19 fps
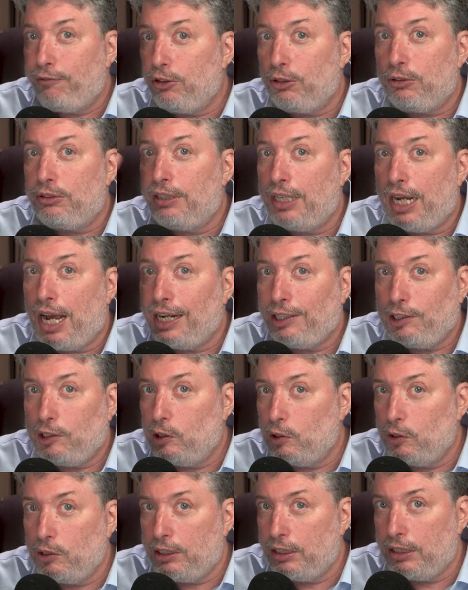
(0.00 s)
you're not
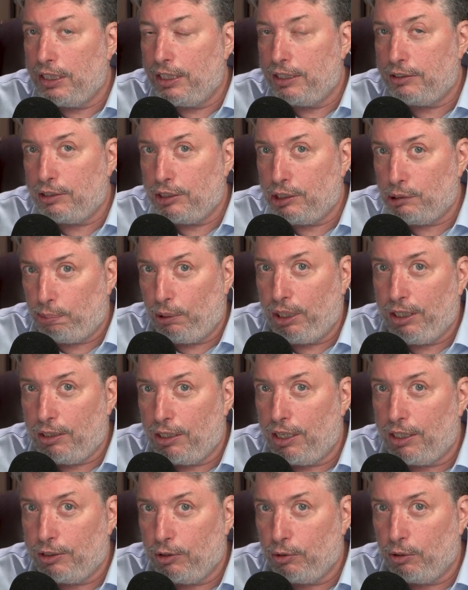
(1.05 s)
using it to
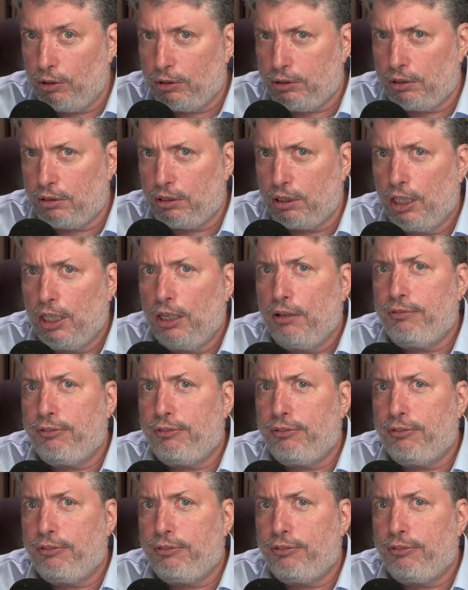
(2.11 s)
sprinkle on the altar